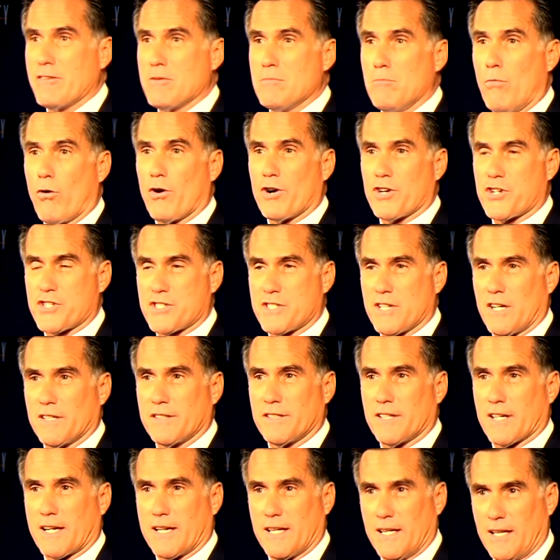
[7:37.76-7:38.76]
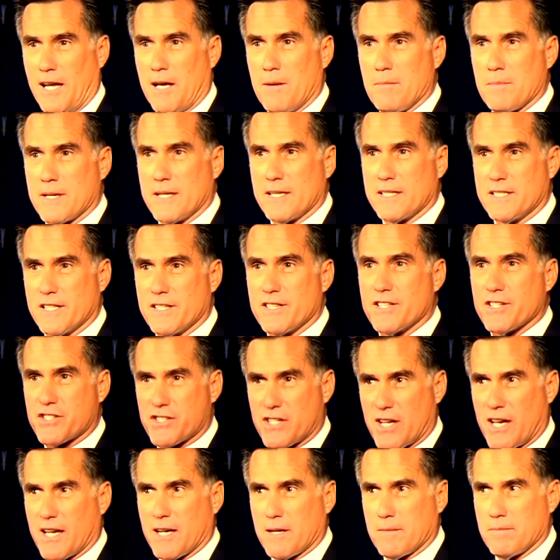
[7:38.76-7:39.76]
more stunned that Colombia did the
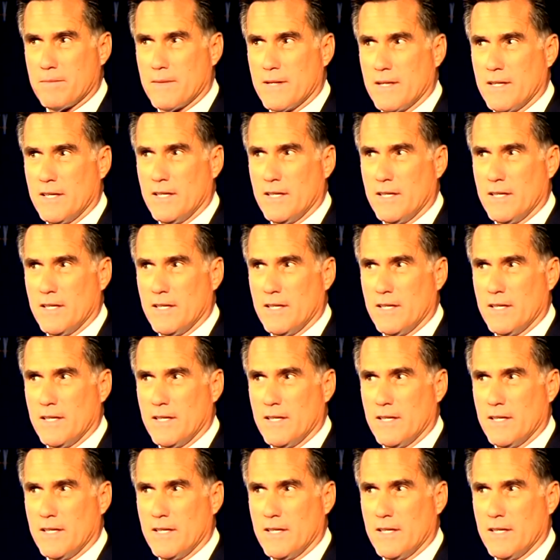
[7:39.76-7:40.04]
same.